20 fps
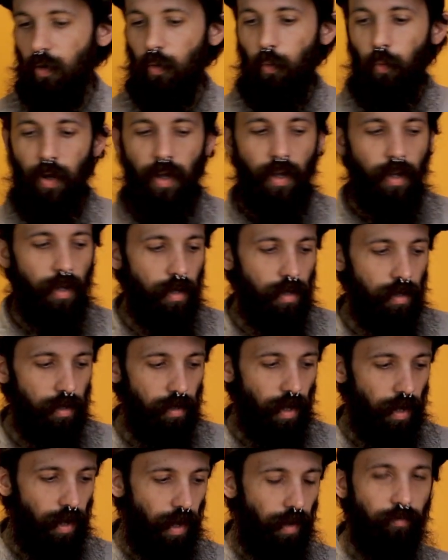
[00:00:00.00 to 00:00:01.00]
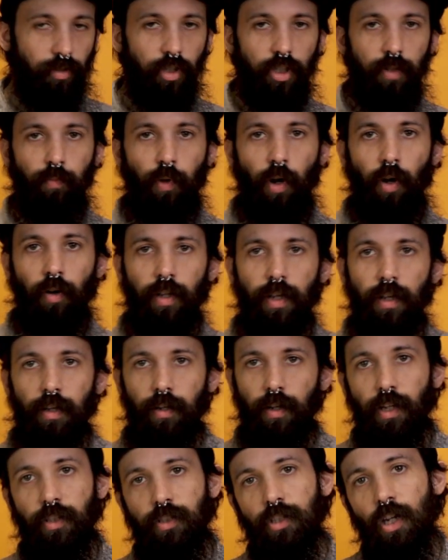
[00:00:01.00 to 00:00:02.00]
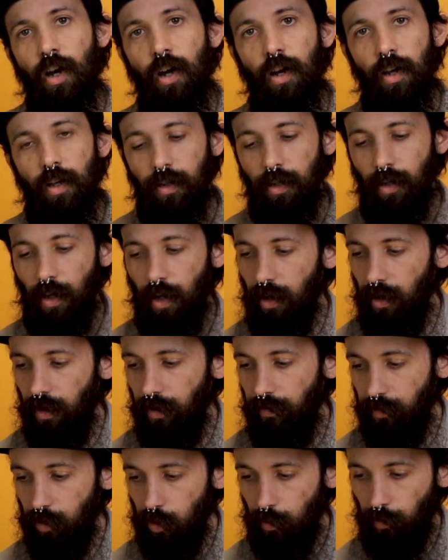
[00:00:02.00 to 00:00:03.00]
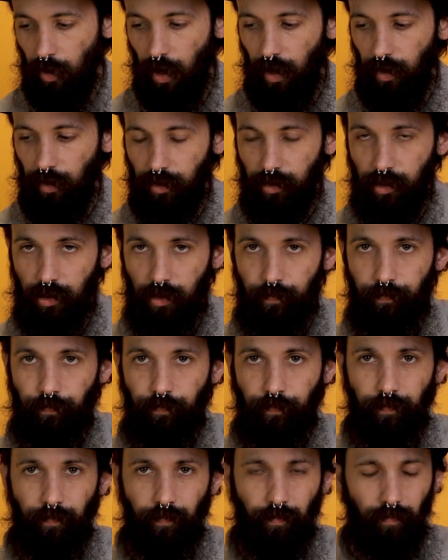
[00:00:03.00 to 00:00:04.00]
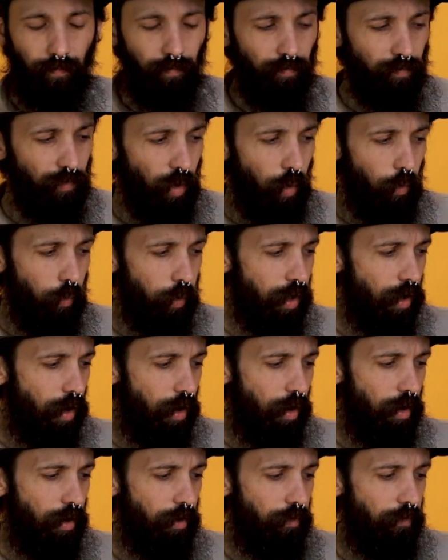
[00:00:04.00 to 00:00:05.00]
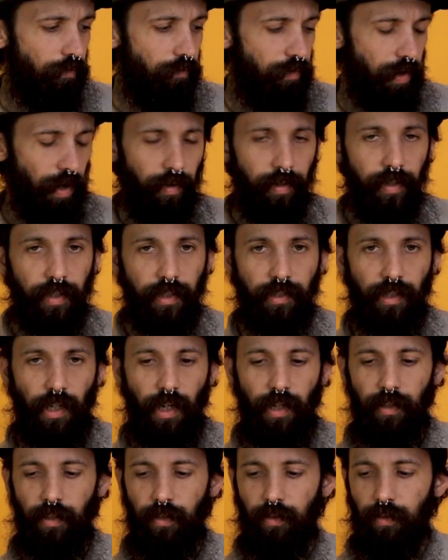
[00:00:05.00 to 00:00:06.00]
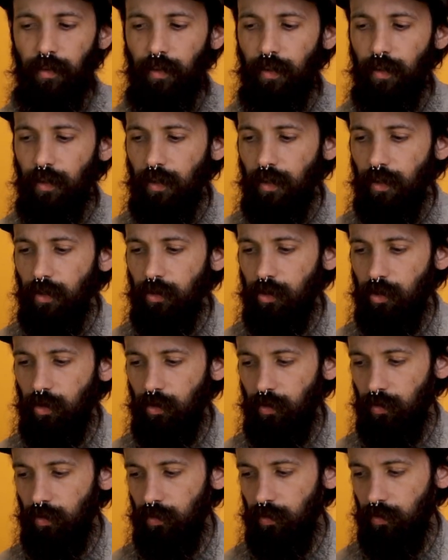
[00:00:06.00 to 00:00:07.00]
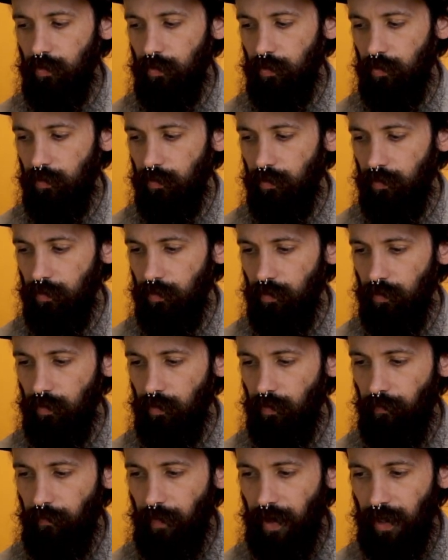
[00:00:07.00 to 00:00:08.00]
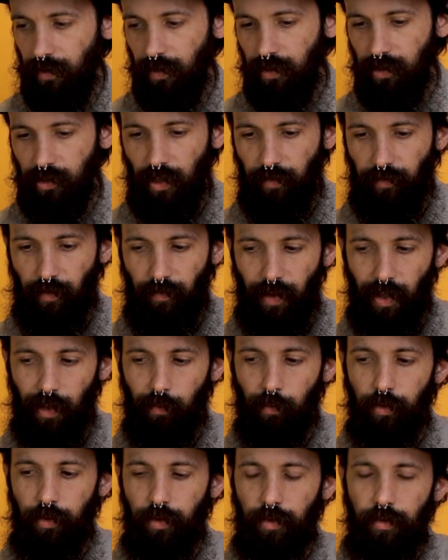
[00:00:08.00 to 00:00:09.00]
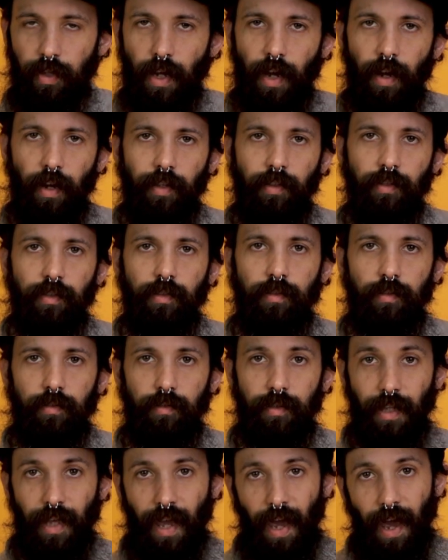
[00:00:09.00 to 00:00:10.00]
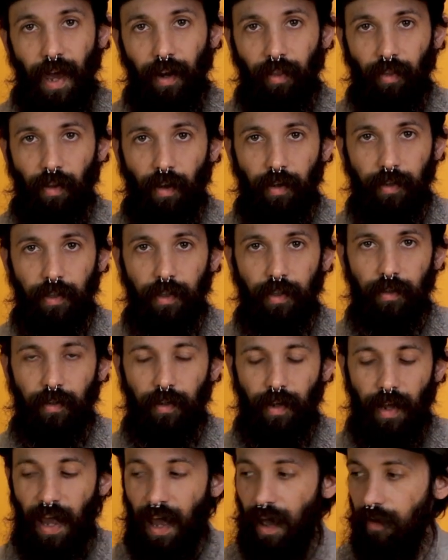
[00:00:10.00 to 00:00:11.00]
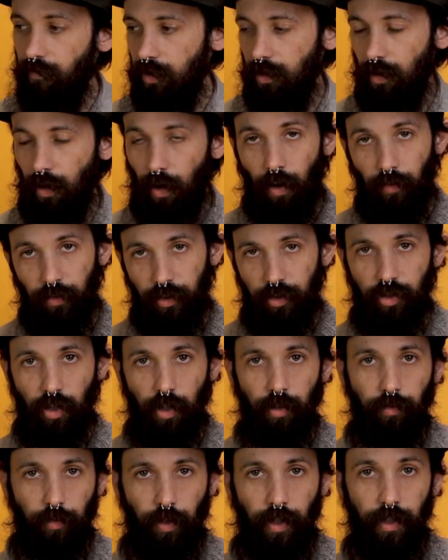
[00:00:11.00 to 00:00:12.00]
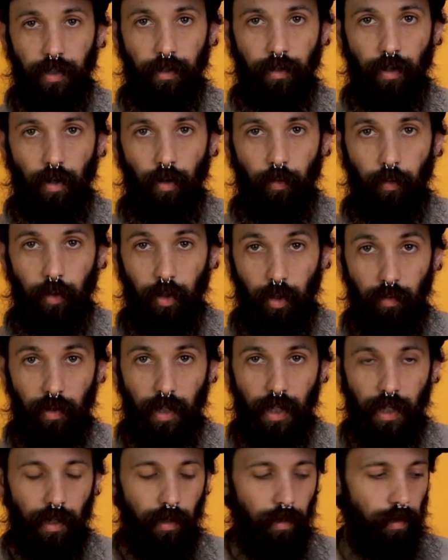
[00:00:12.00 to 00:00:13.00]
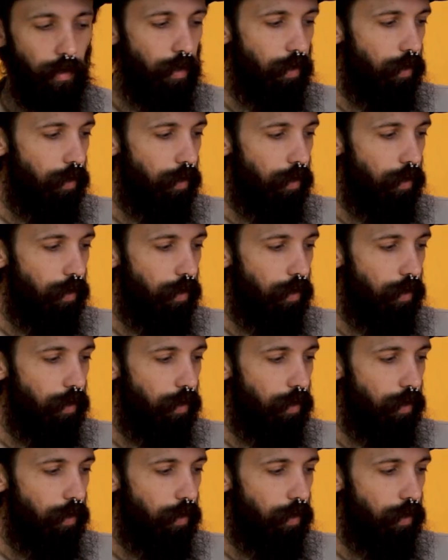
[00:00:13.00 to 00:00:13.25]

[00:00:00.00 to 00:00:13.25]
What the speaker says: We have just brought in a ton of new products. We are very excited to make this stuff available to you guys, to catalog it, have it on the shelf ready to go when you need it.